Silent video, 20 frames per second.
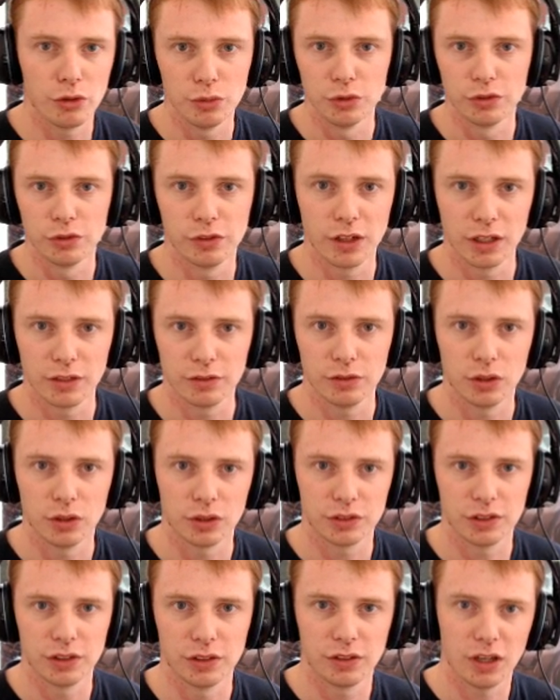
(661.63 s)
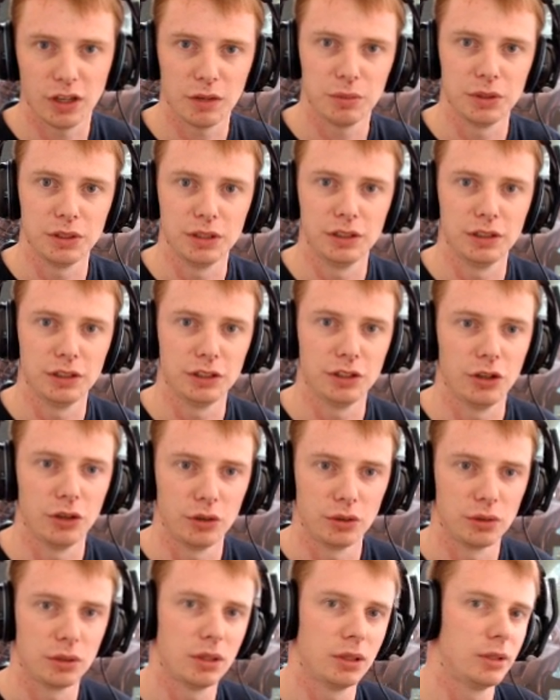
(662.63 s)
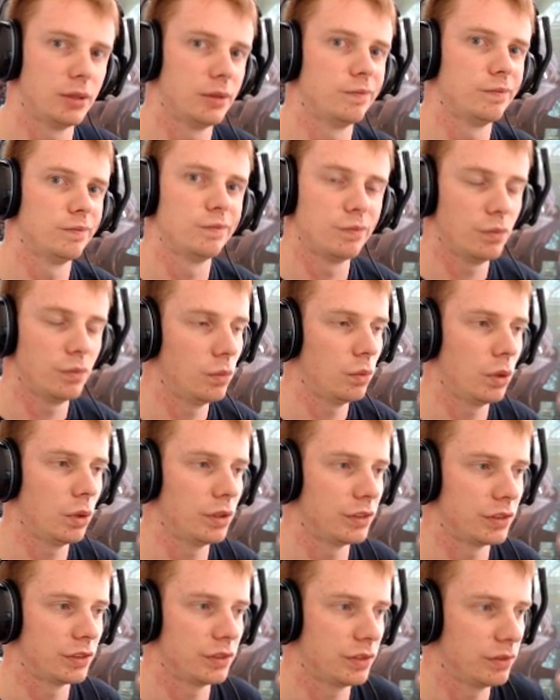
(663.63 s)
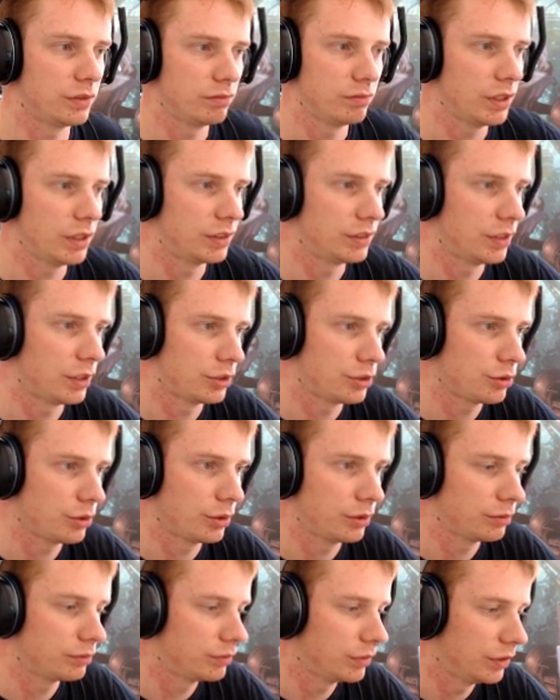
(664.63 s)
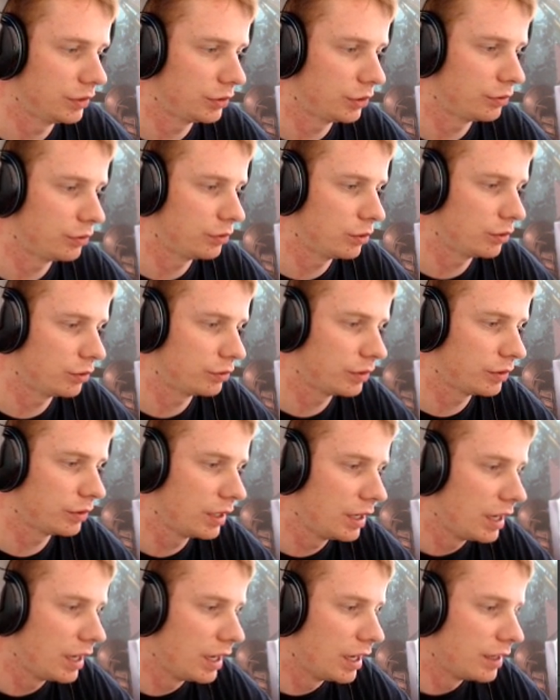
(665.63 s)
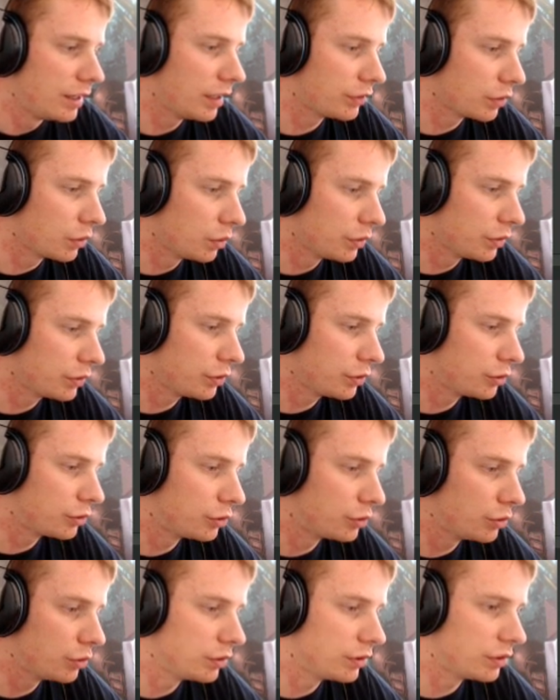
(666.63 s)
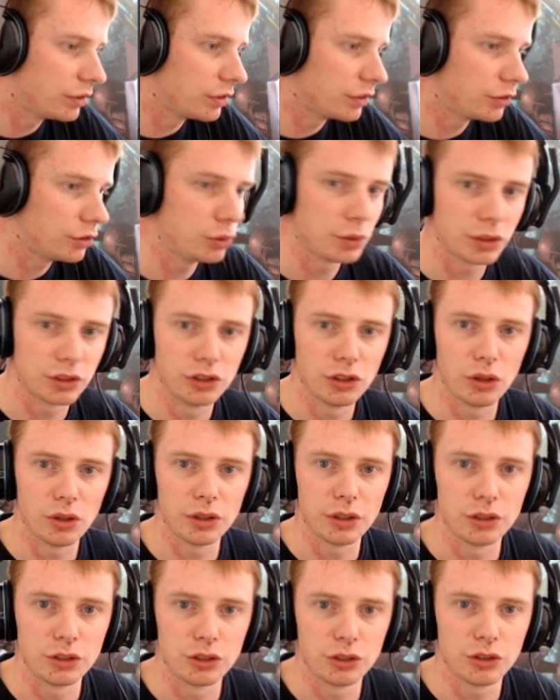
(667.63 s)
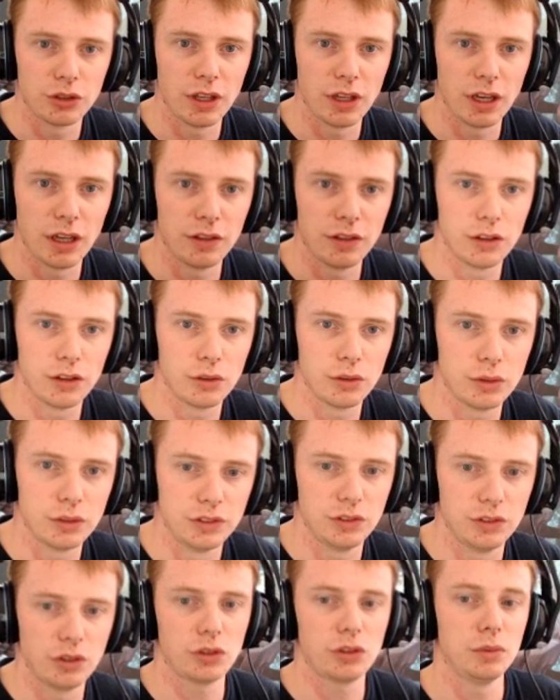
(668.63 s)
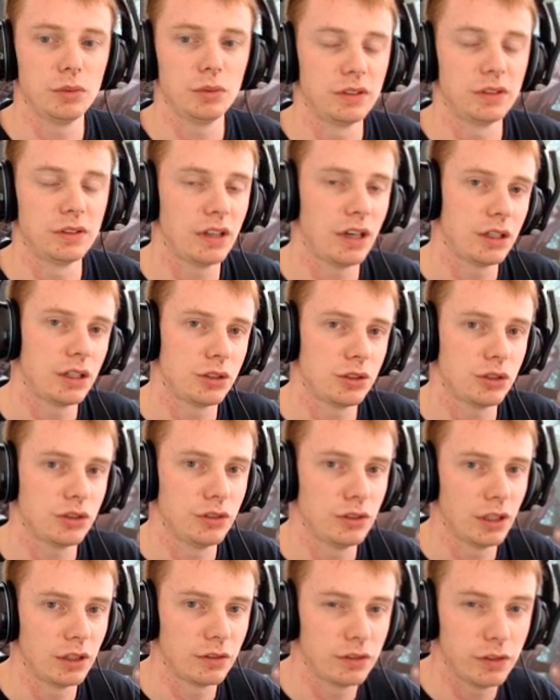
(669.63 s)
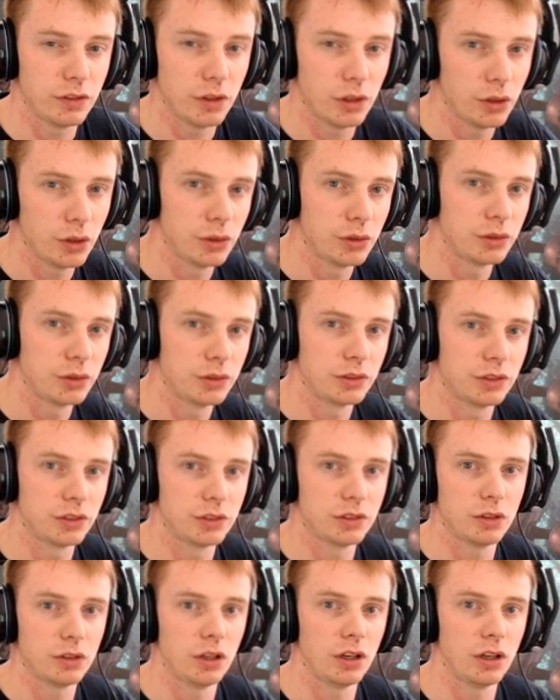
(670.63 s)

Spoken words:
or Firefox to type it in and go, what is, etc. and so forth. Now, it's also good to acknowledge that there is documentation that follows